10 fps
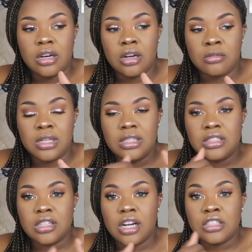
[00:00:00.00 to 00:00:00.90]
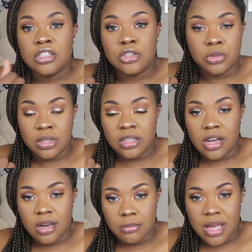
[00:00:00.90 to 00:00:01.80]
already start to shorten
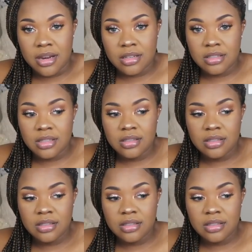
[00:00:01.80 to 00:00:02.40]
automatically.